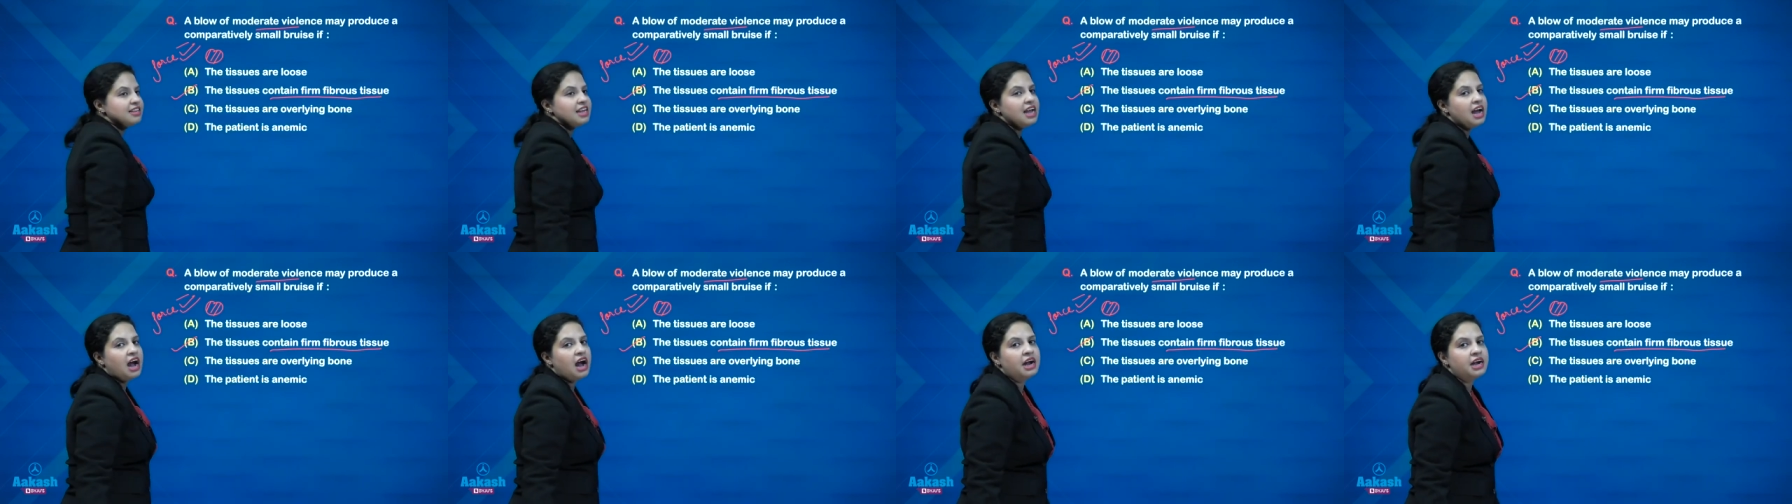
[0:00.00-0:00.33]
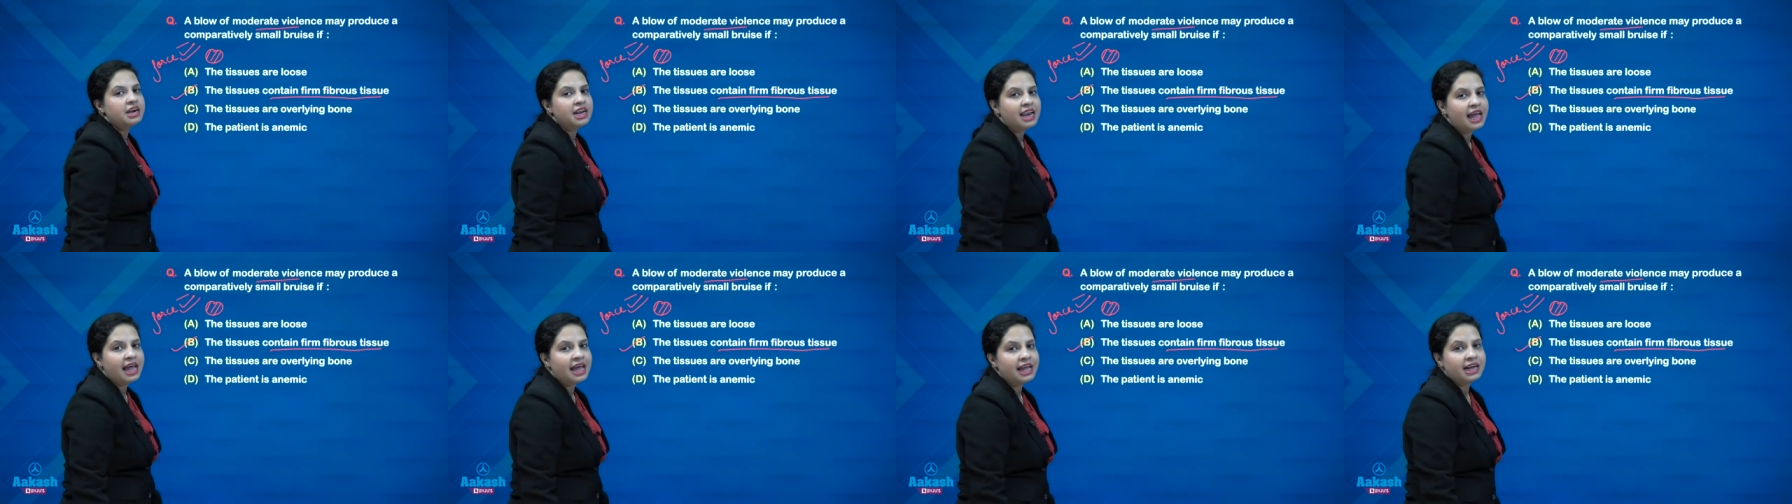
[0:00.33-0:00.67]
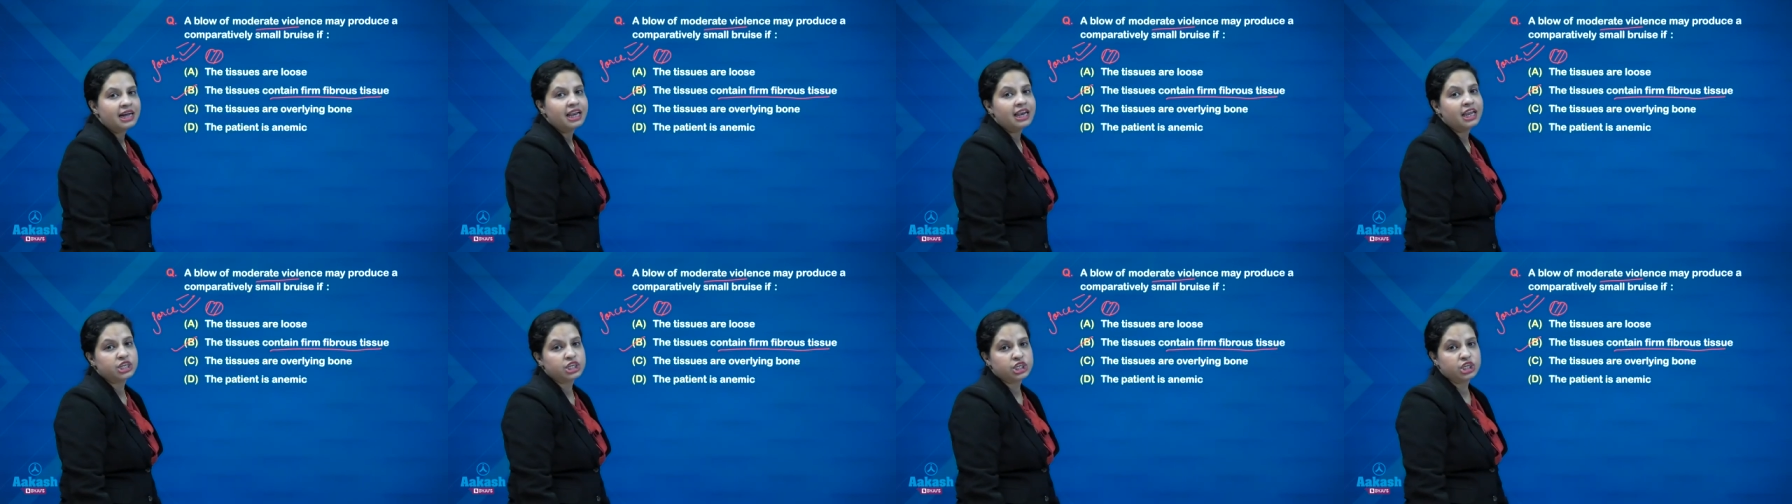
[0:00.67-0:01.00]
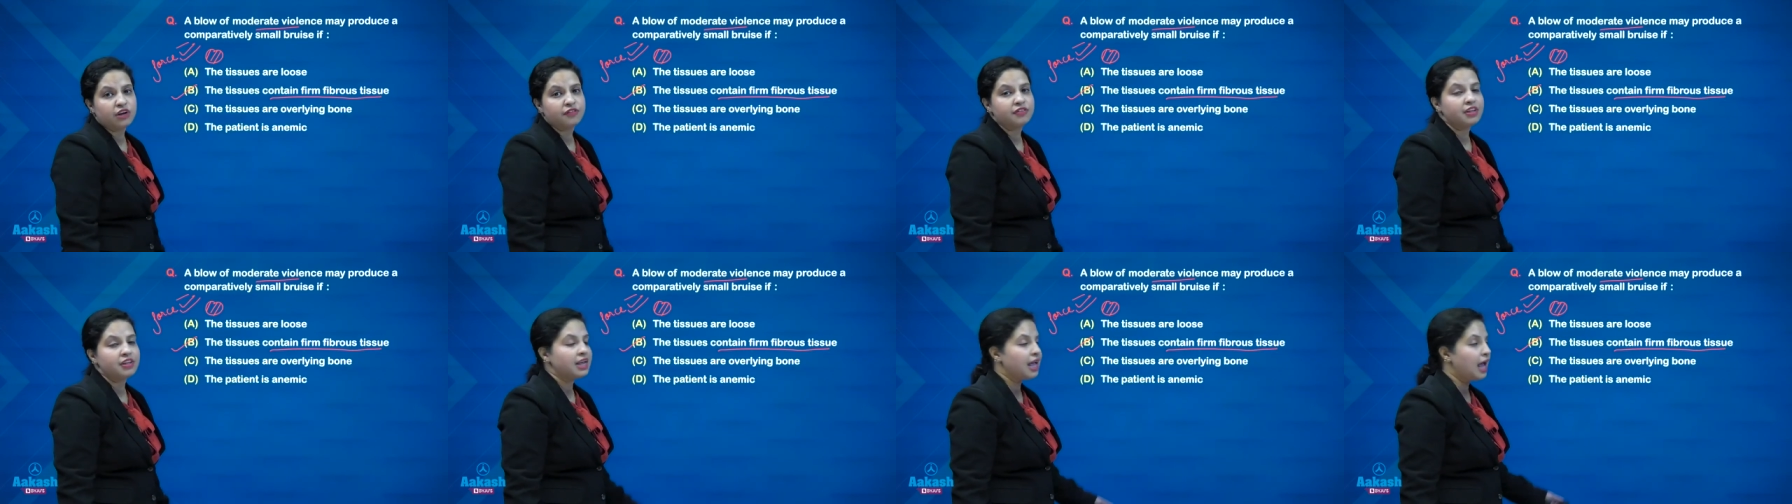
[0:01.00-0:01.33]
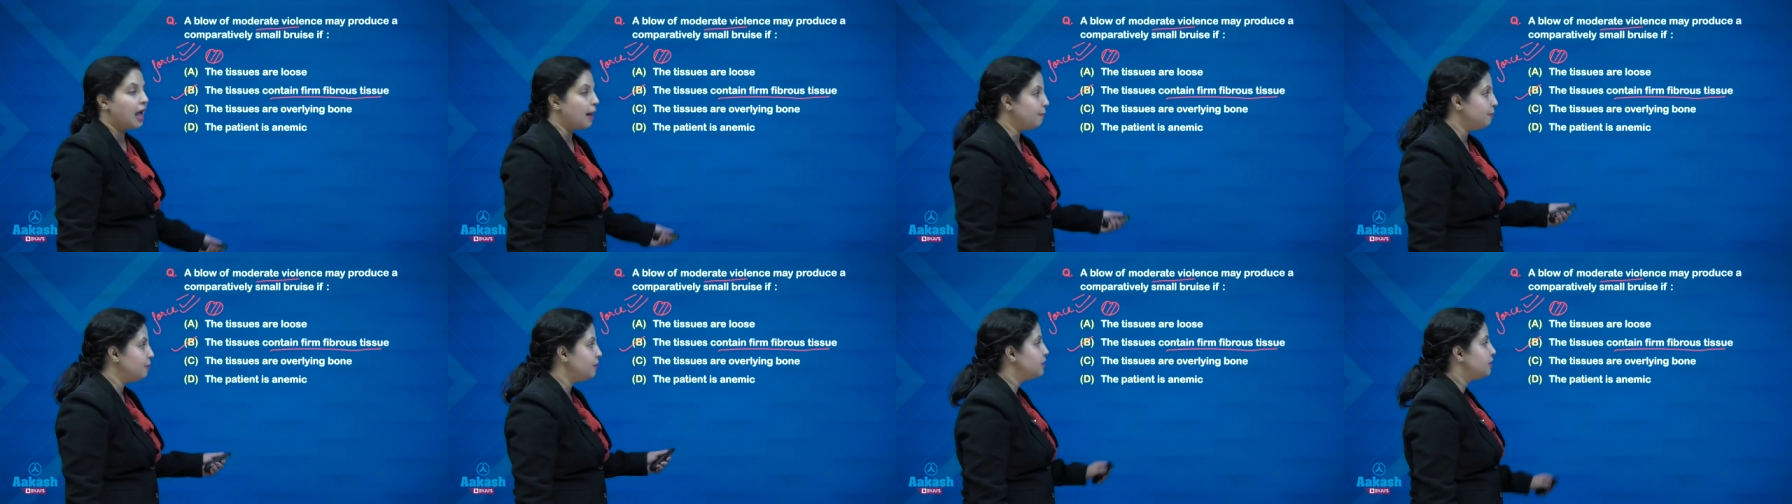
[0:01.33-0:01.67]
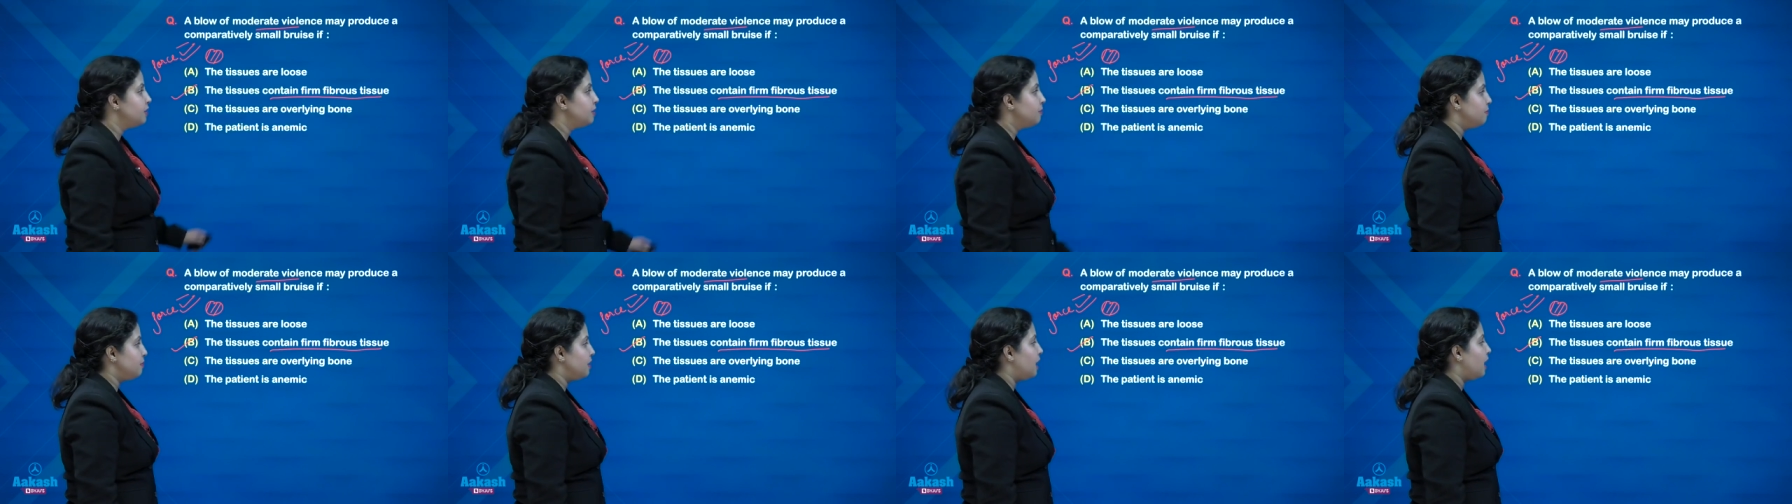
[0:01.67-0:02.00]
the underlying collection of the
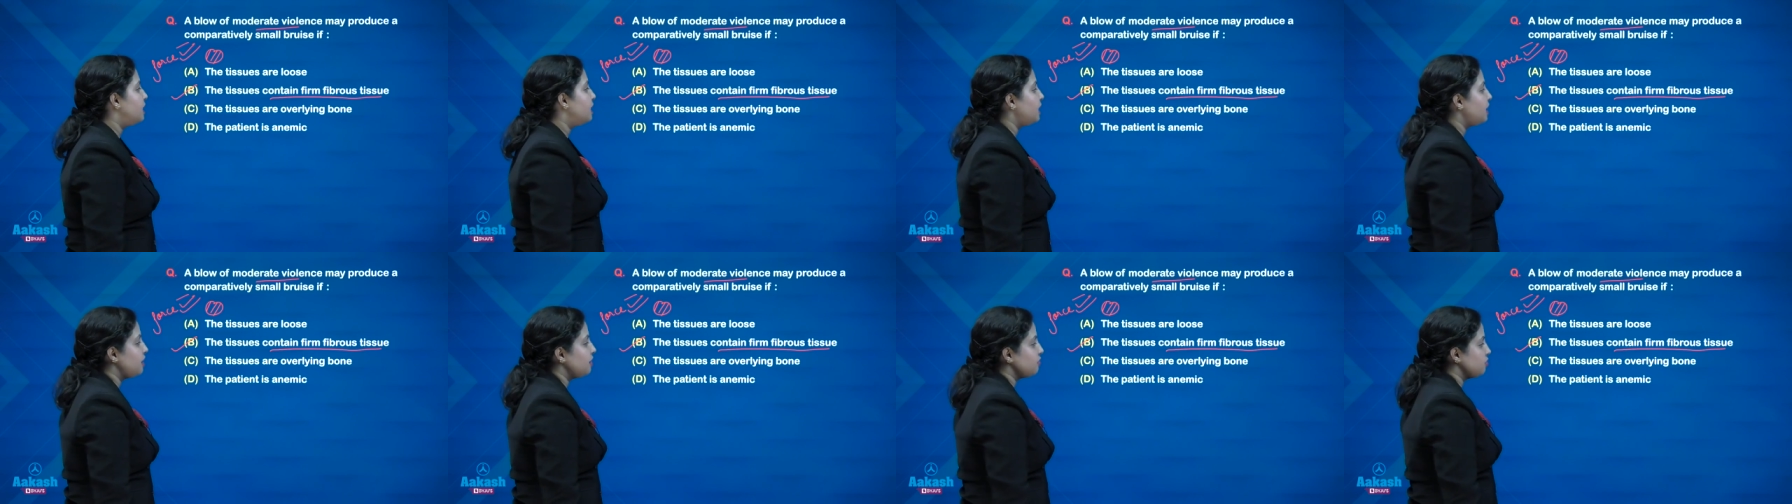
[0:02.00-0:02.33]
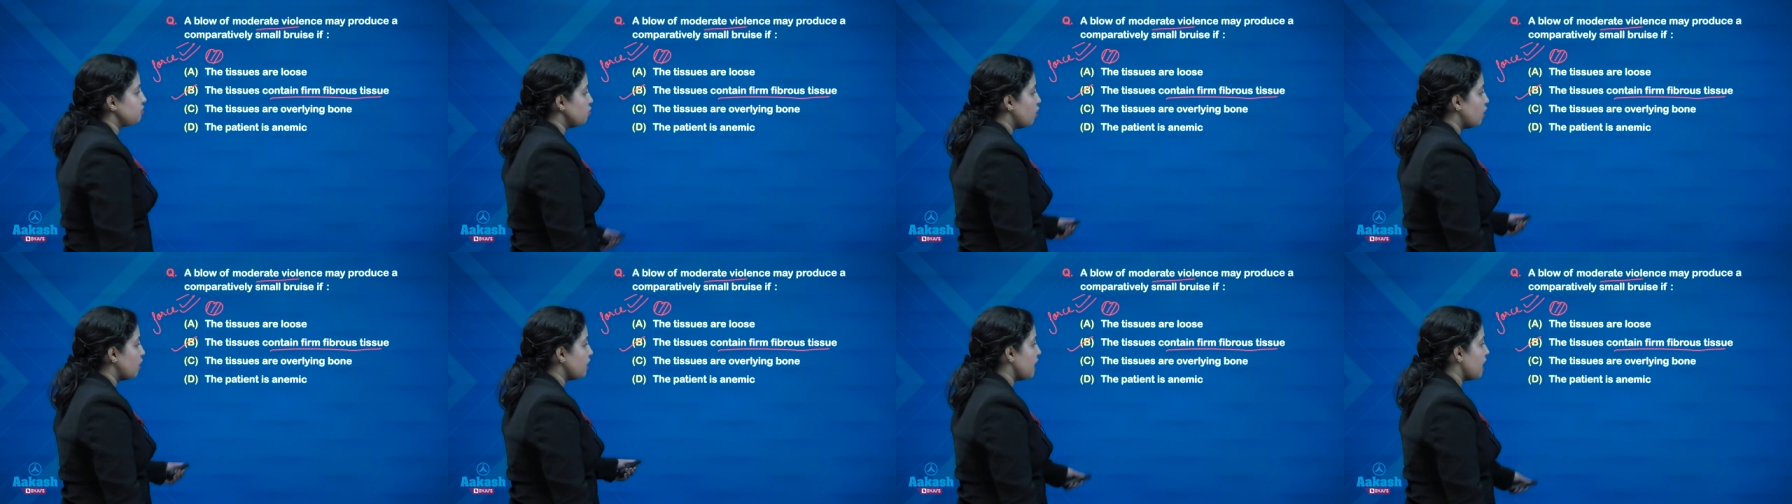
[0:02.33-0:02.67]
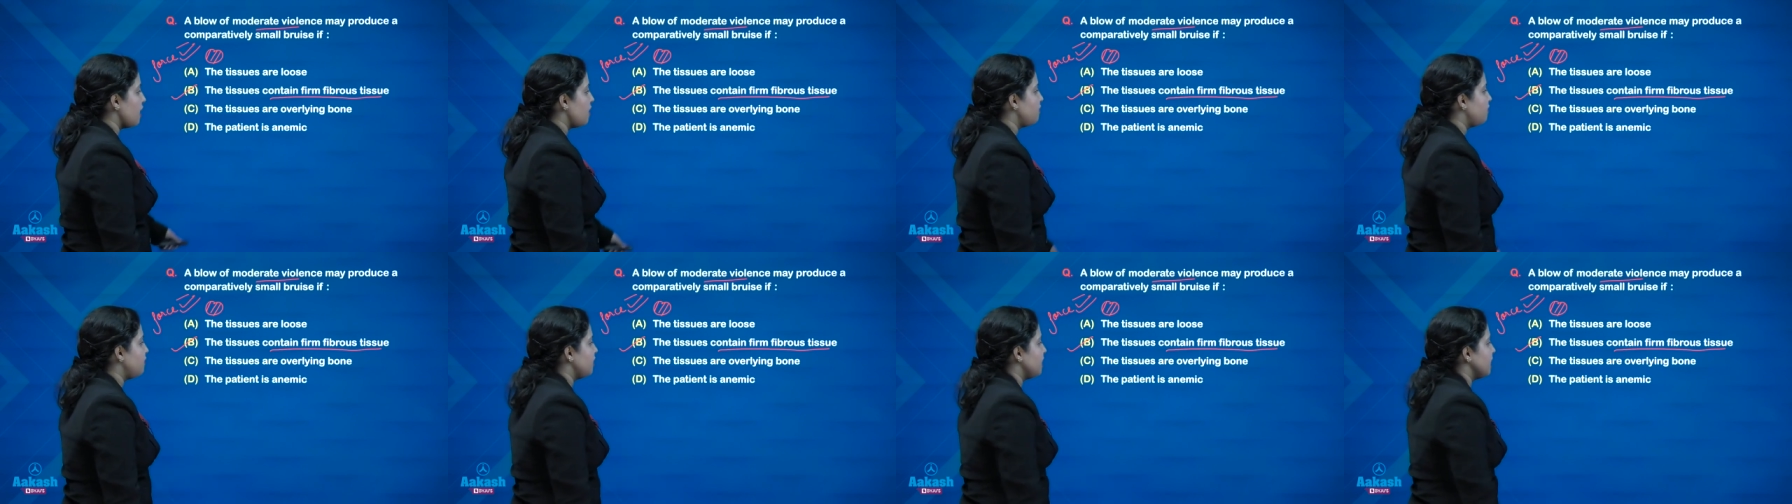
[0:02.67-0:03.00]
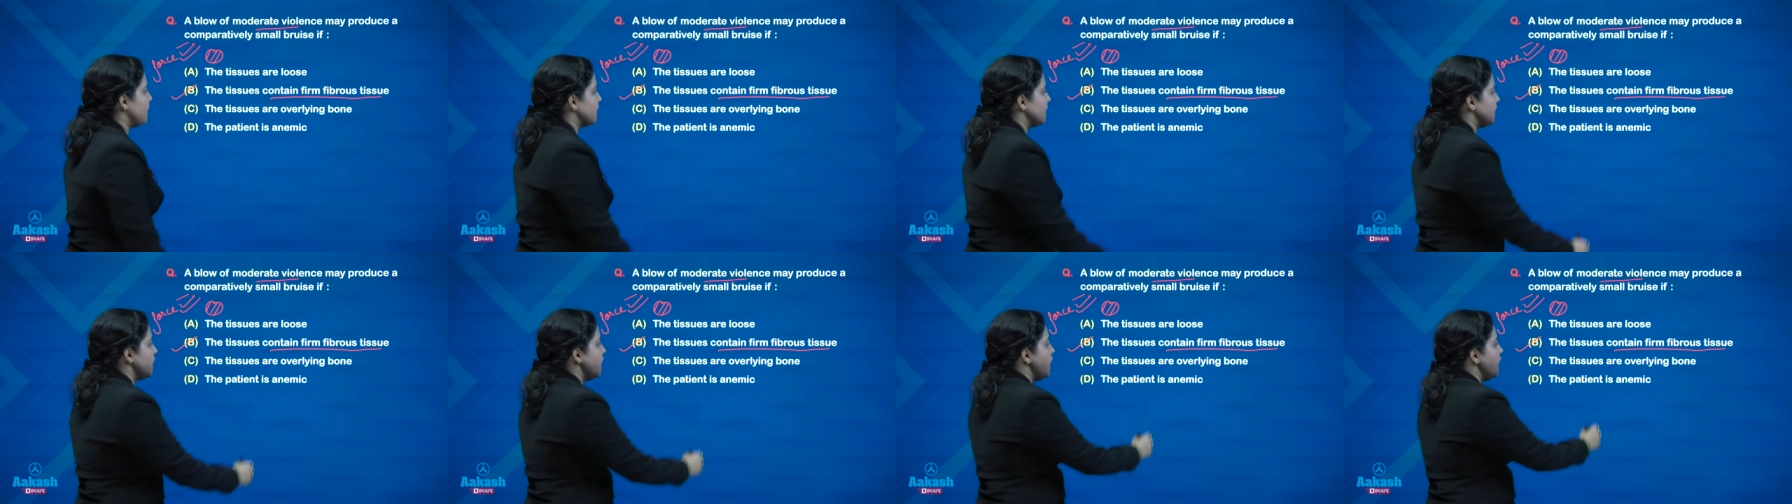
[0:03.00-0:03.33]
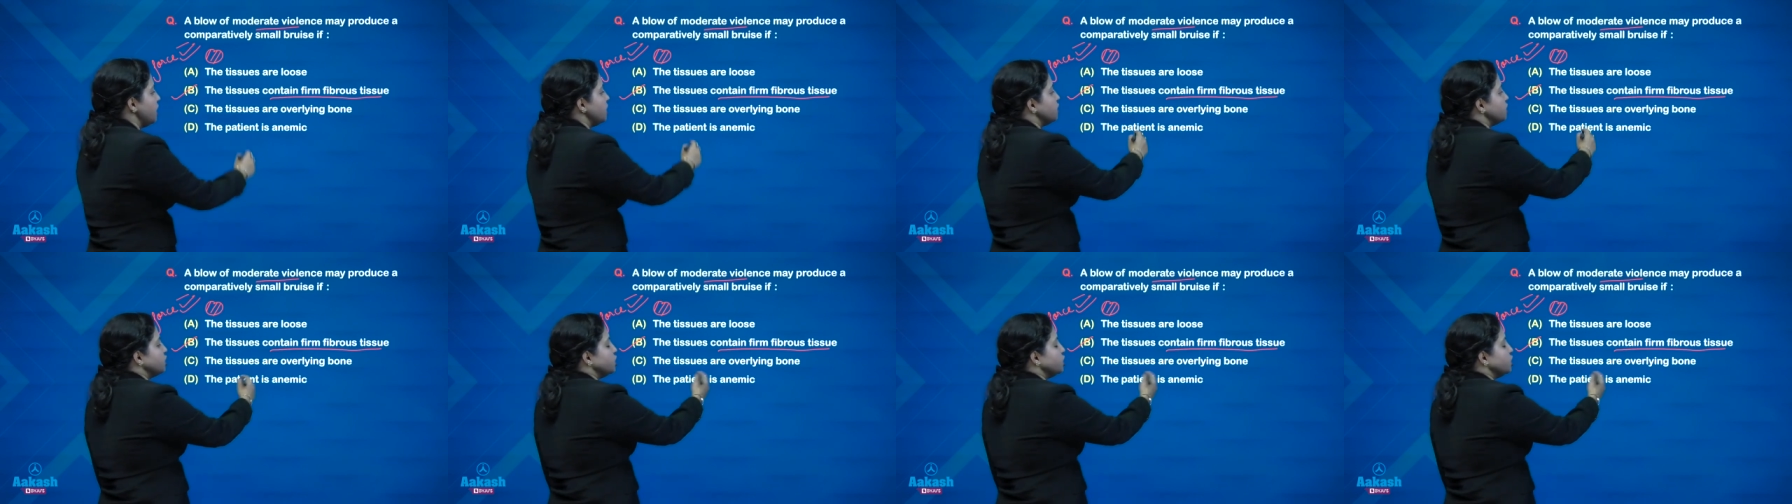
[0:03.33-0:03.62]
capillary blood is not evident. The